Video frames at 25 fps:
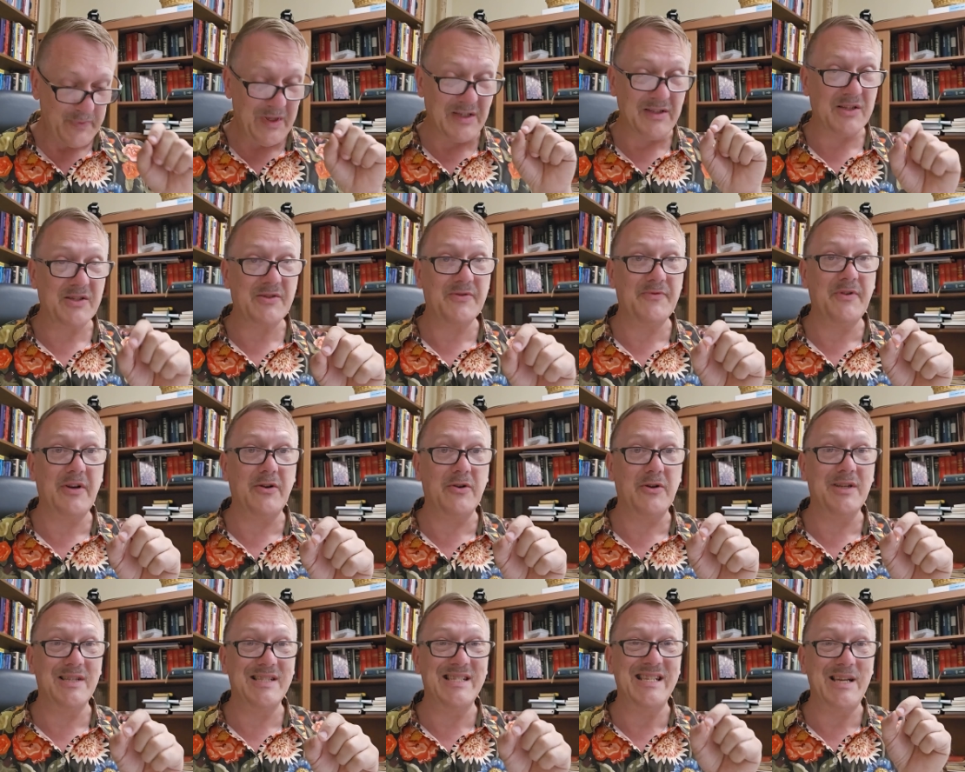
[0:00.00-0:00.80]
It's
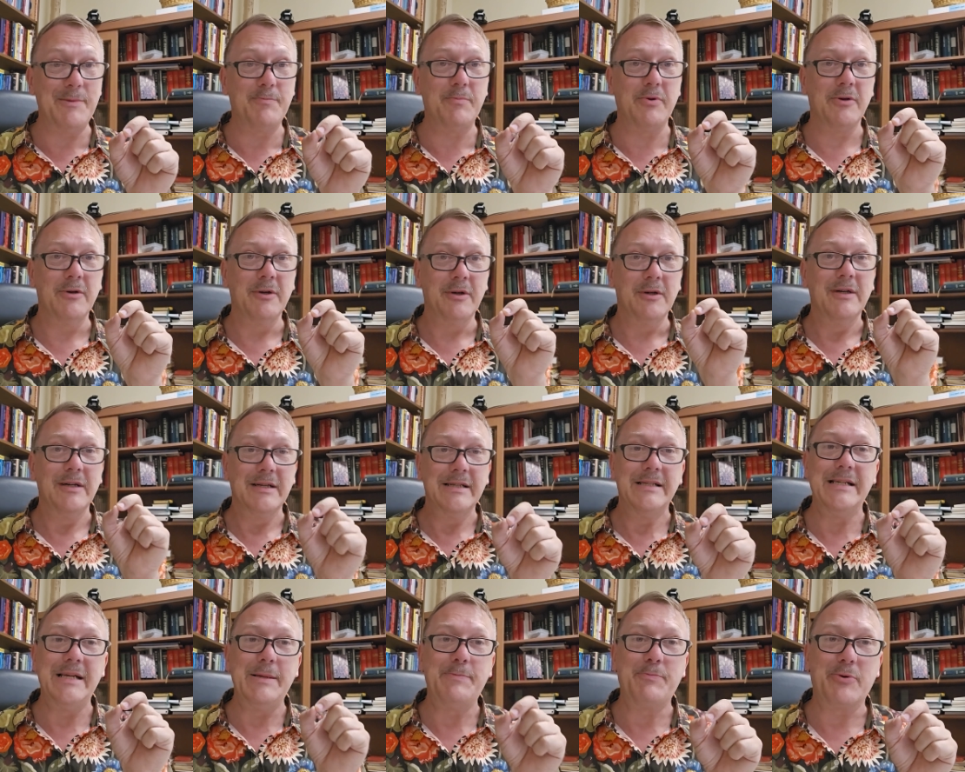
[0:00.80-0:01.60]
very deep,
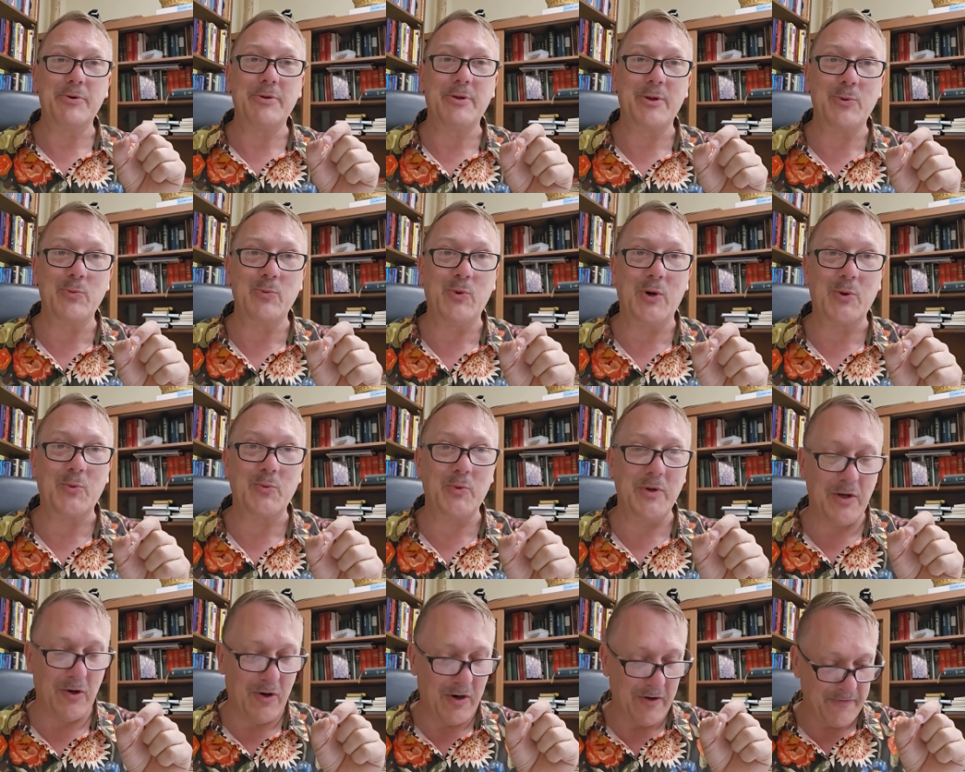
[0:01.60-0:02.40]
deeper than what
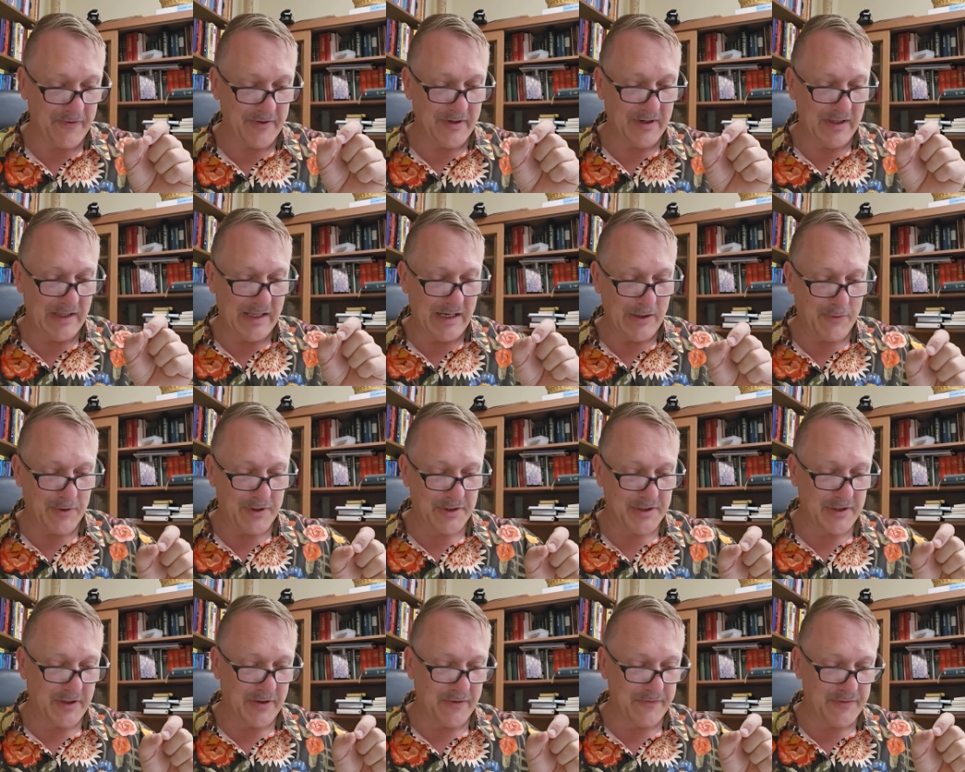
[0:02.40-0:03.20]
we often allow
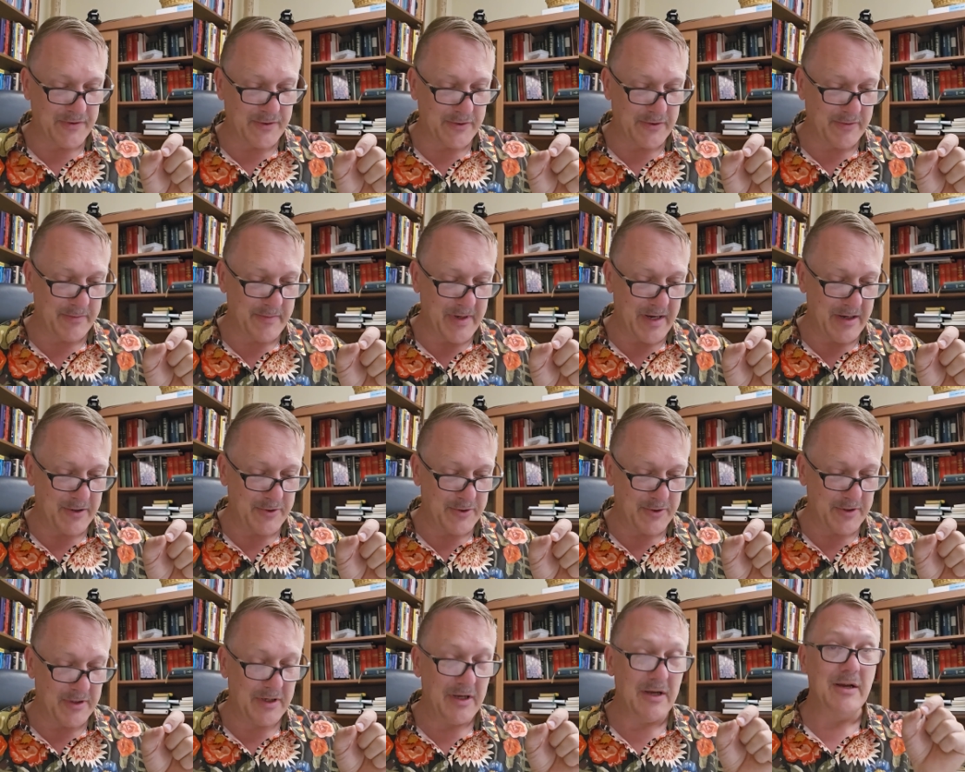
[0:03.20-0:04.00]
ourselves to
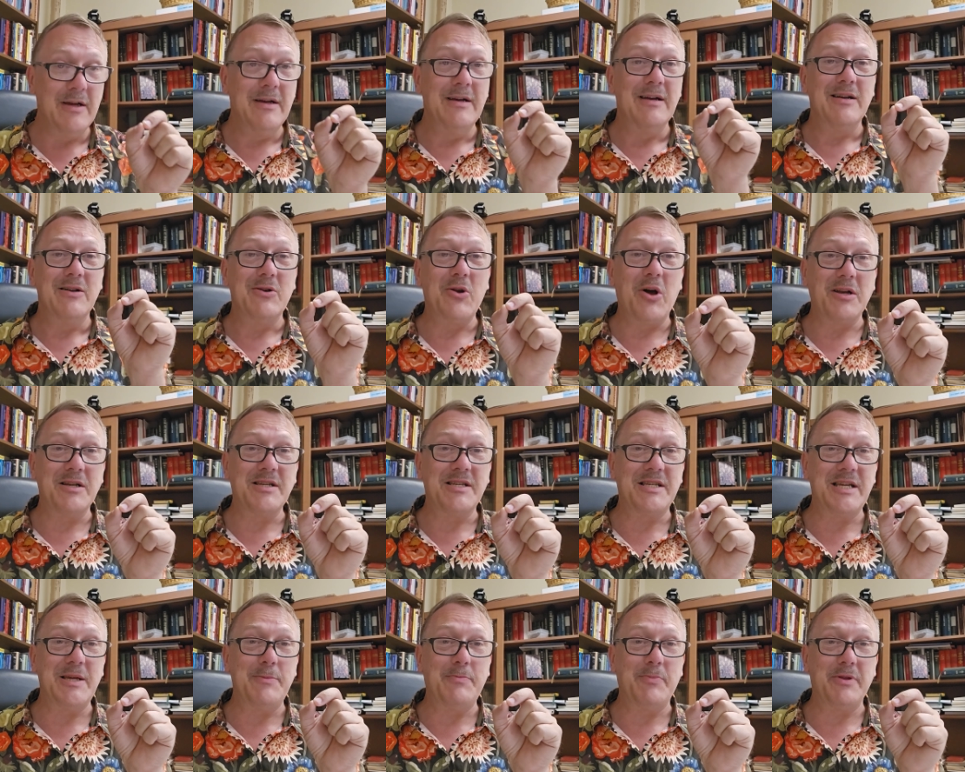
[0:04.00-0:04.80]
imagine. Not
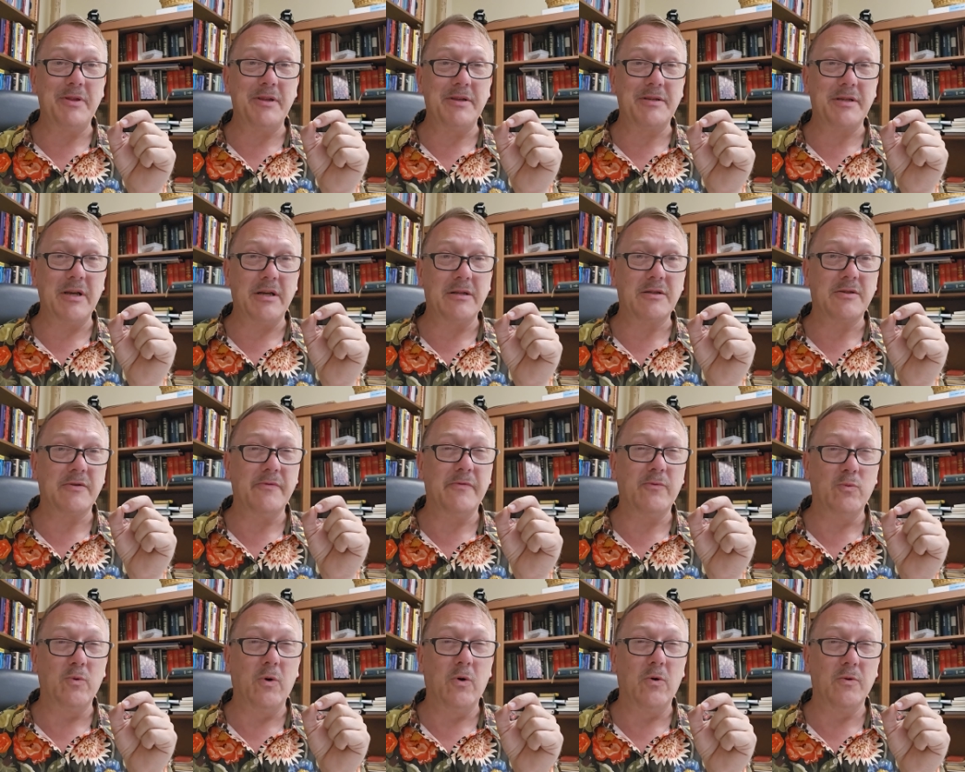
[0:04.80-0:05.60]
deep in the sense of,
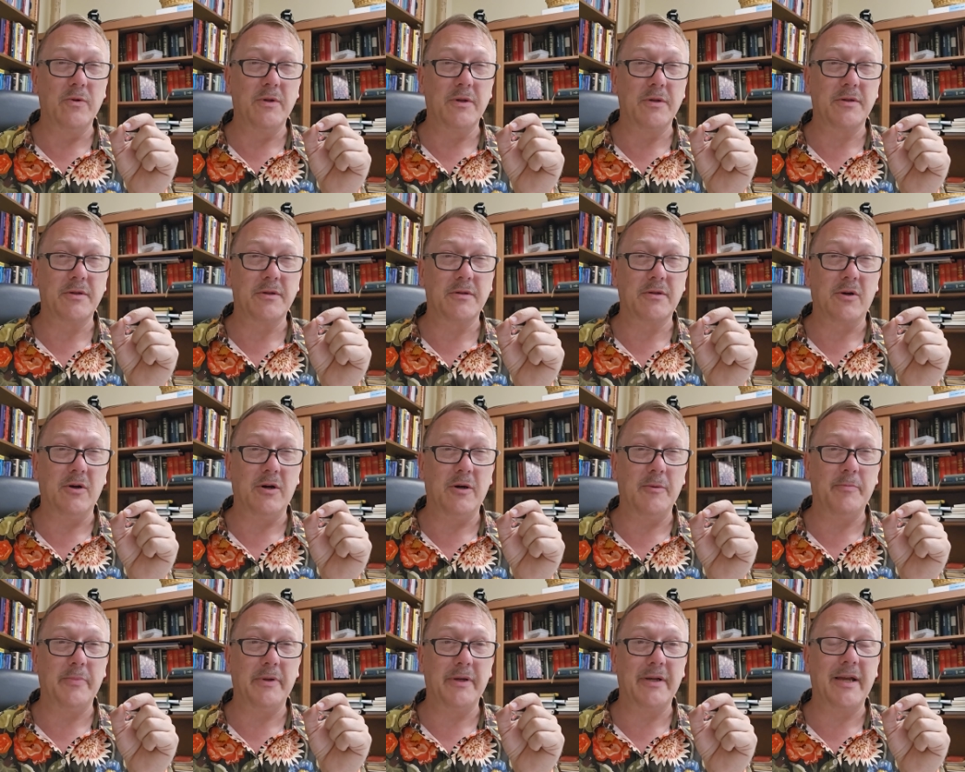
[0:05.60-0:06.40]
whoa, this is
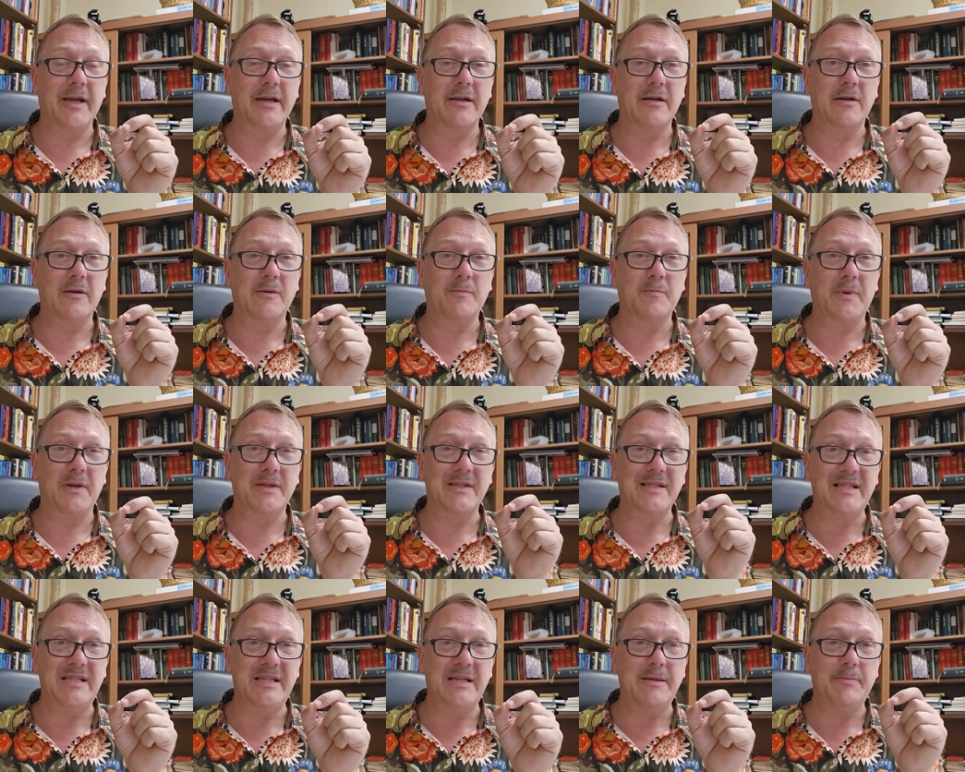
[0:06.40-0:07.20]
complicated,
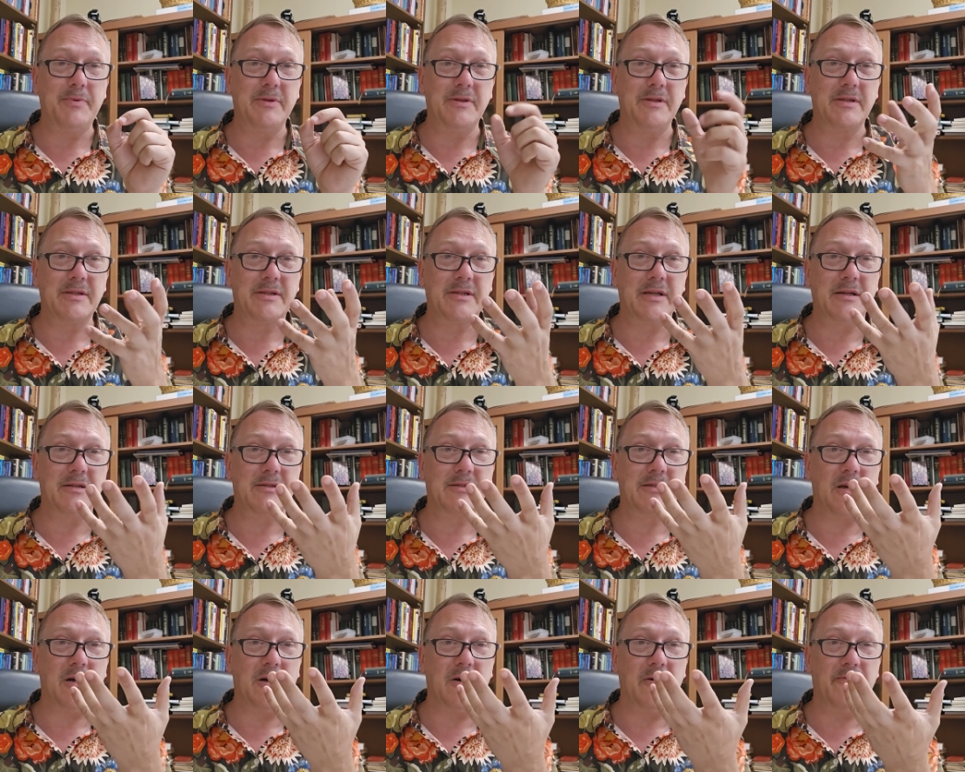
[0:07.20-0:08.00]
but deep in the
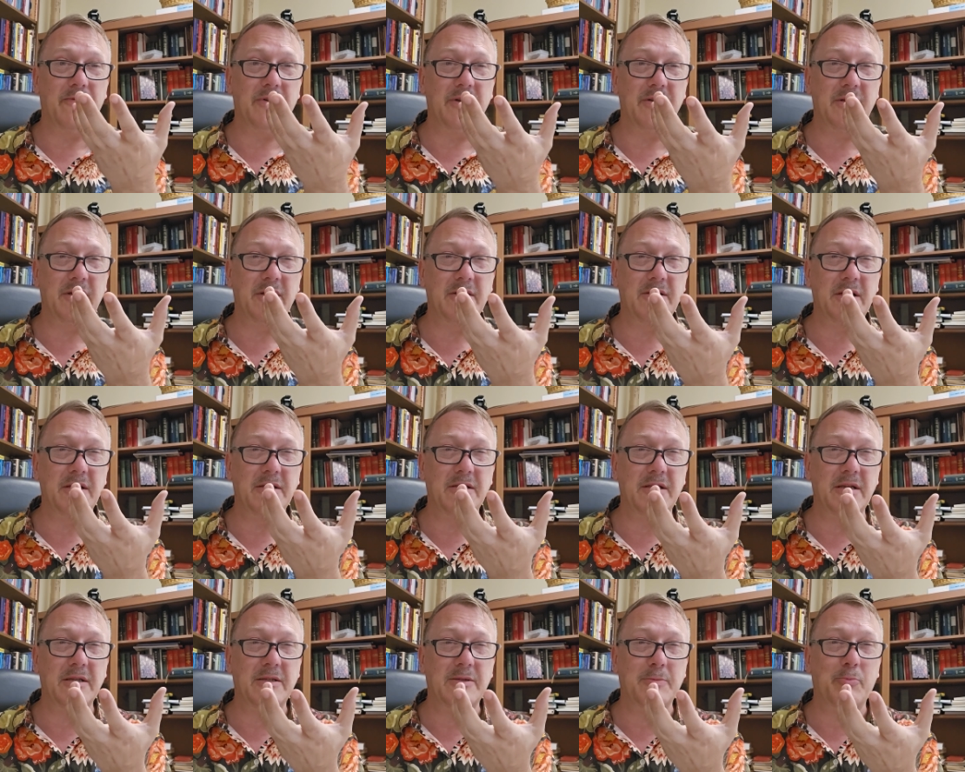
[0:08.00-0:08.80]
sense of it, it,
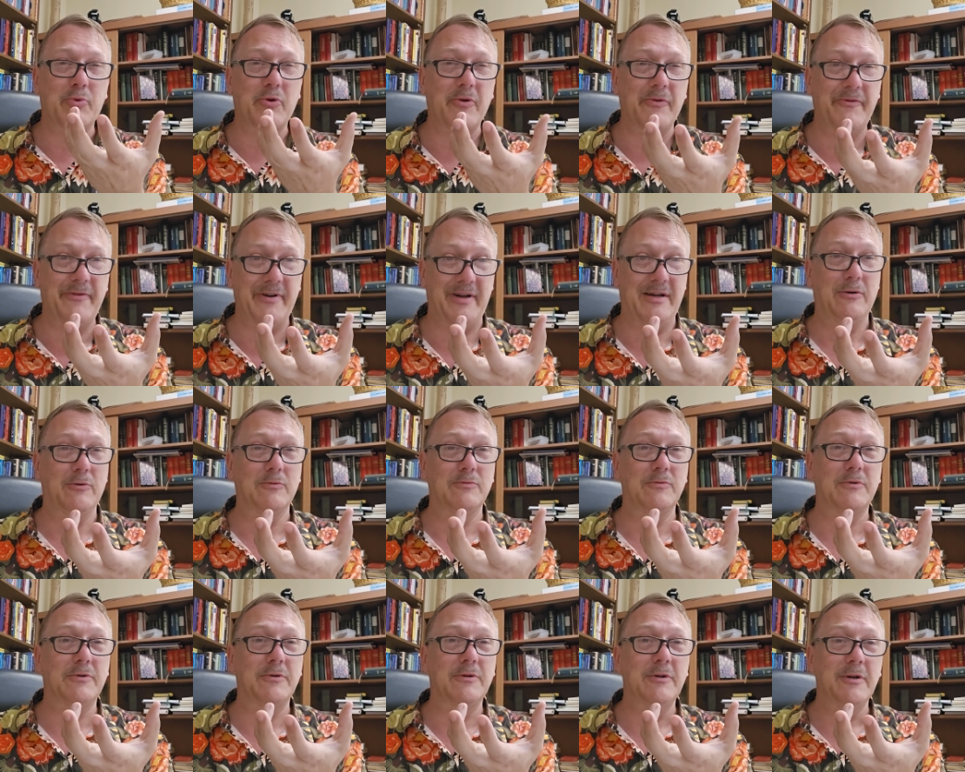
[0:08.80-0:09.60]
it's
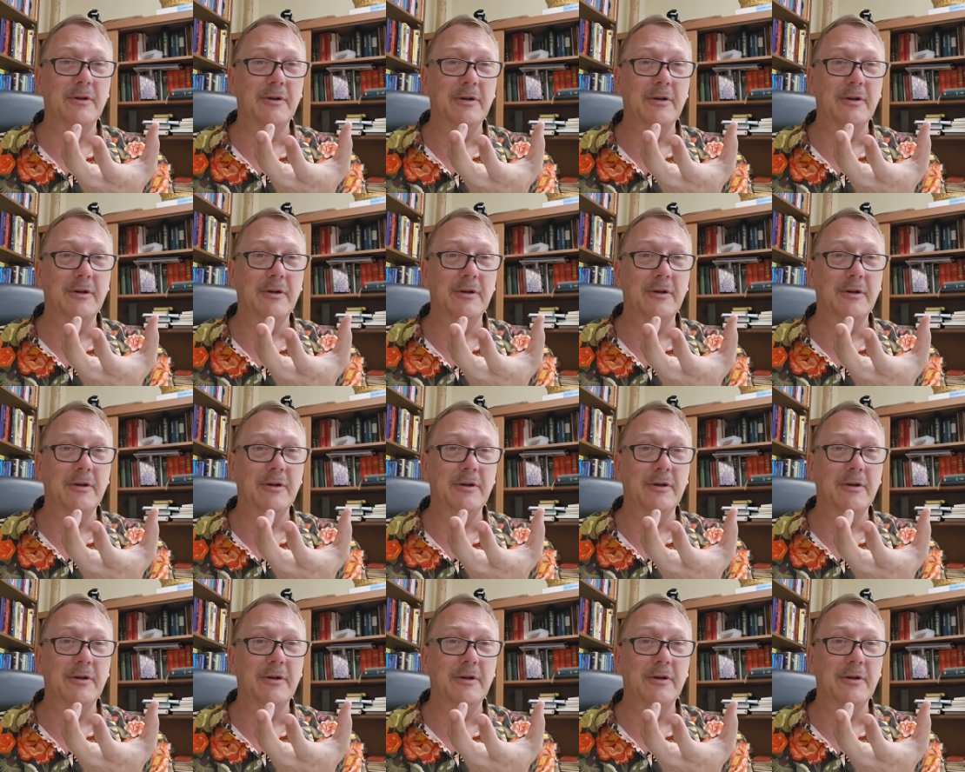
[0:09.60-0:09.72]
profound